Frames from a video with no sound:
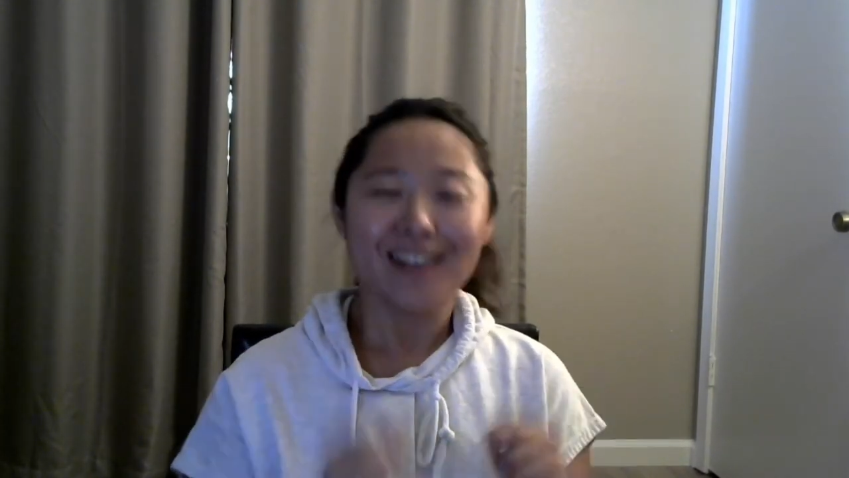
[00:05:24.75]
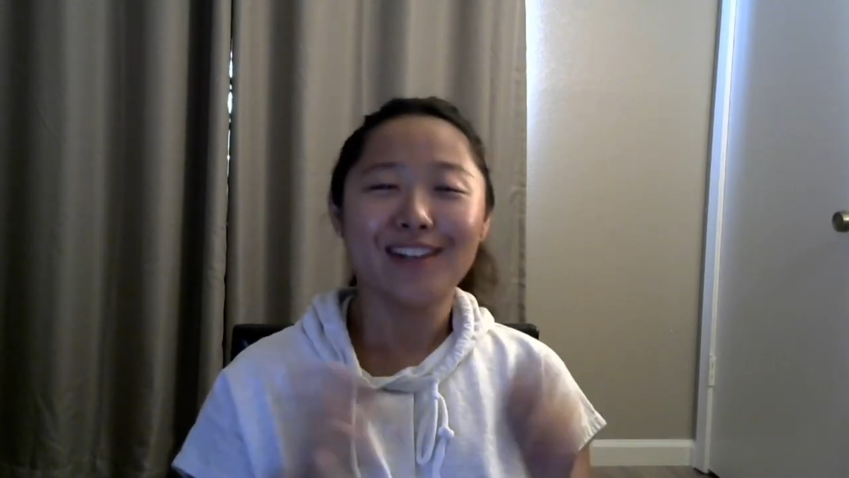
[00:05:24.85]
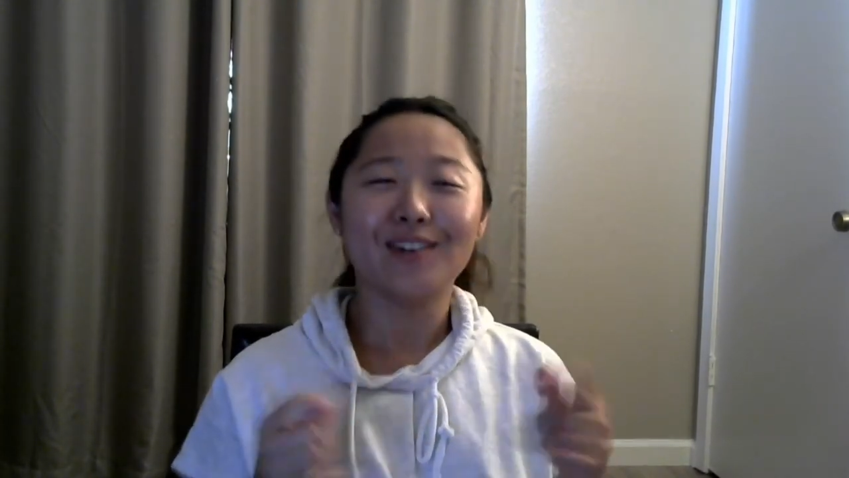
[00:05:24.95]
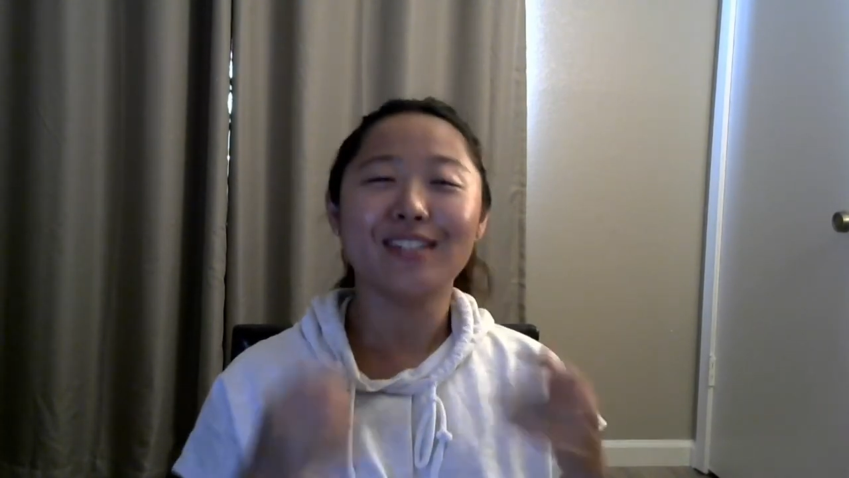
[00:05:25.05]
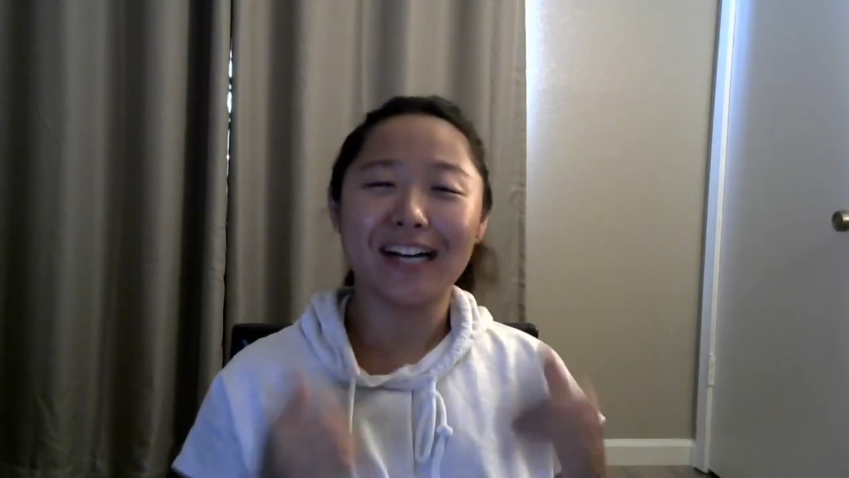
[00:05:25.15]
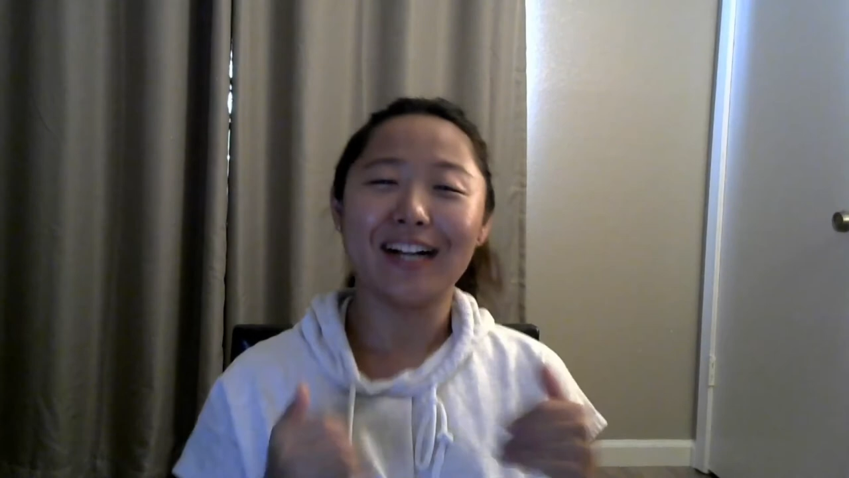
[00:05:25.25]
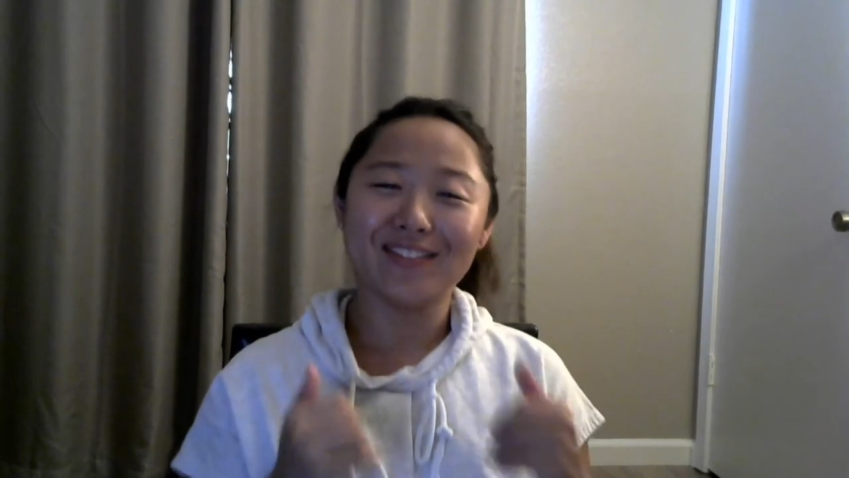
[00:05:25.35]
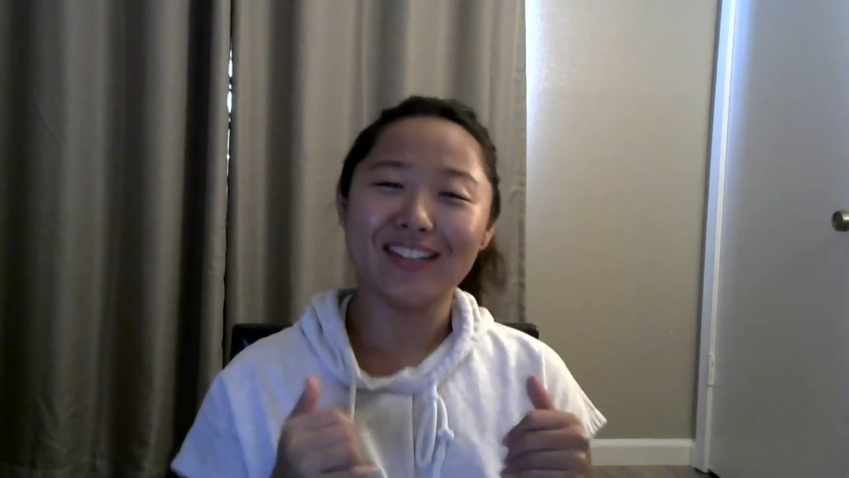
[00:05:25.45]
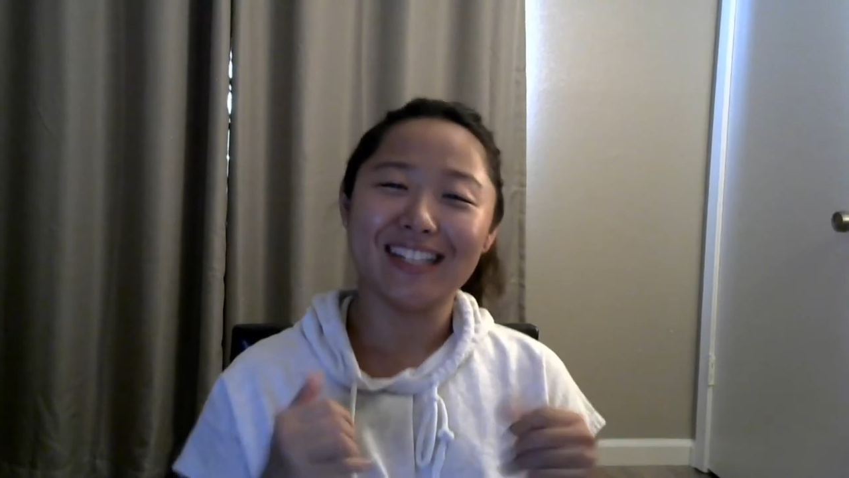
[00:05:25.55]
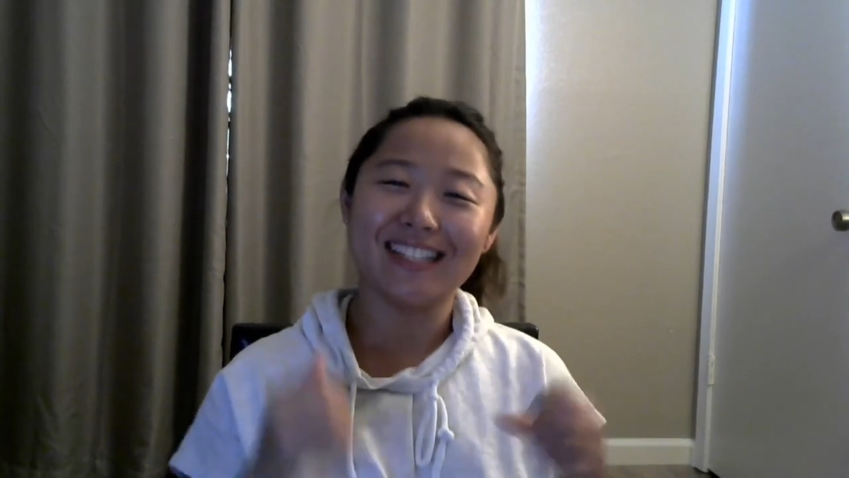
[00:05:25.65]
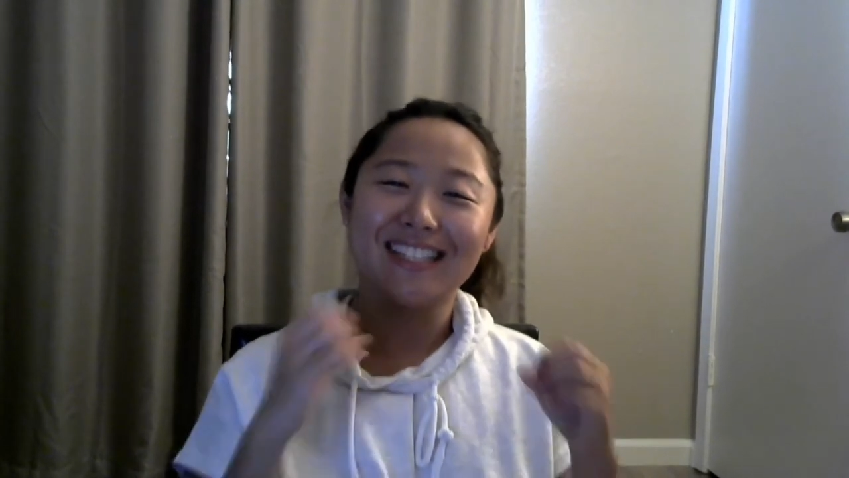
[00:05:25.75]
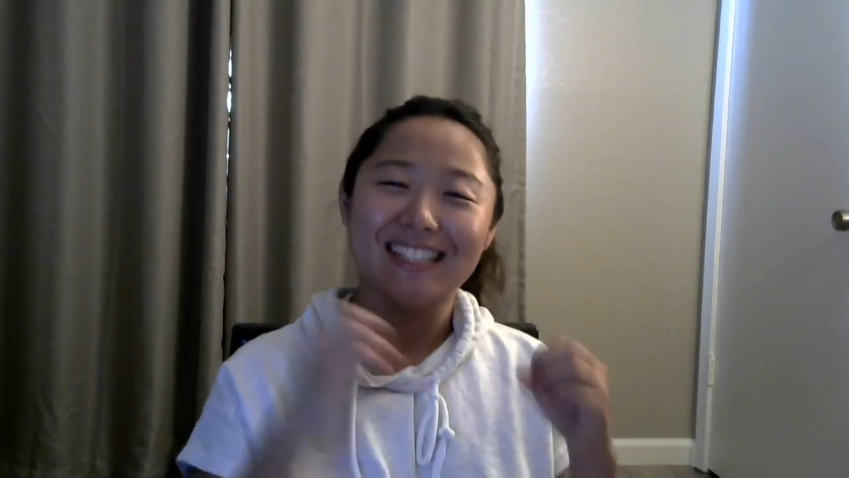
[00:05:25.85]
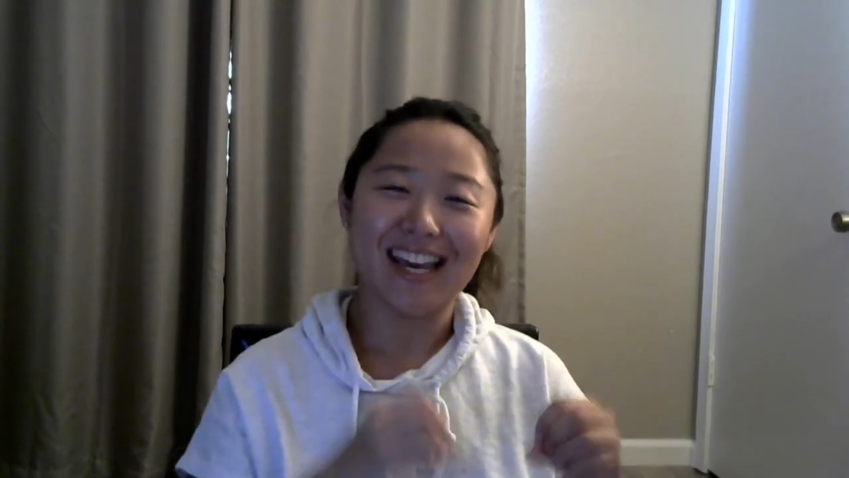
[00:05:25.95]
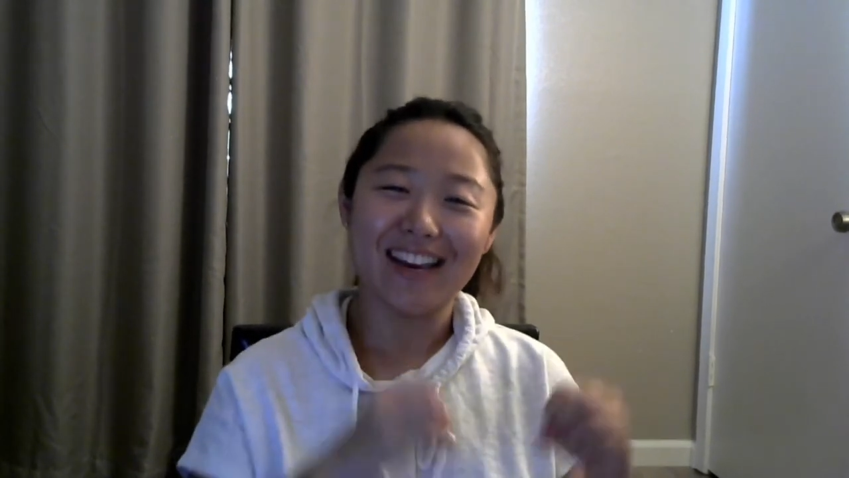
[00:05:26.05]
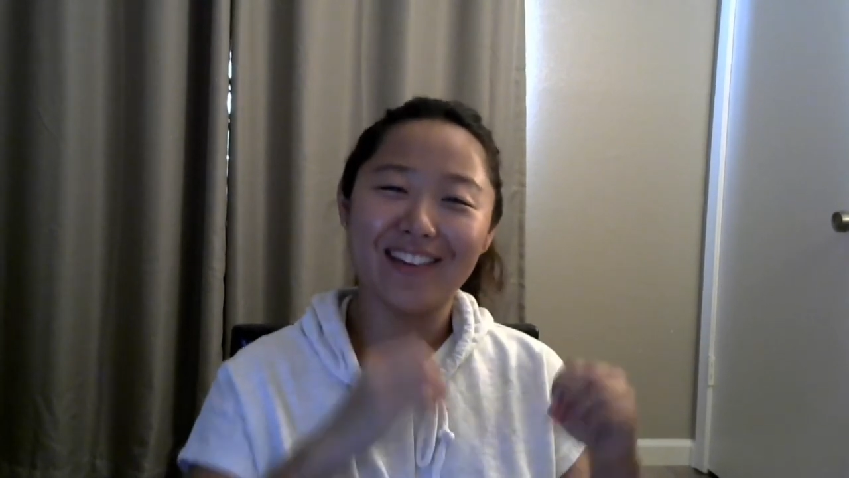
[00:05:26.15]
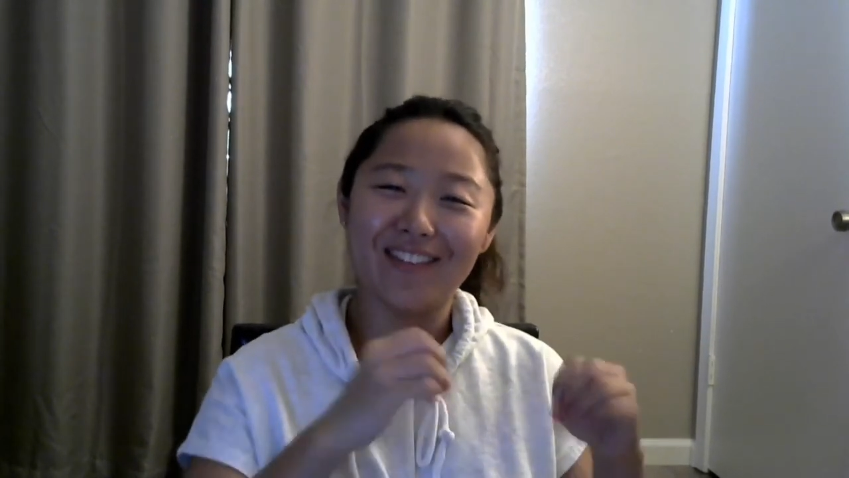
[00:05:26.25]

You don't tell me the day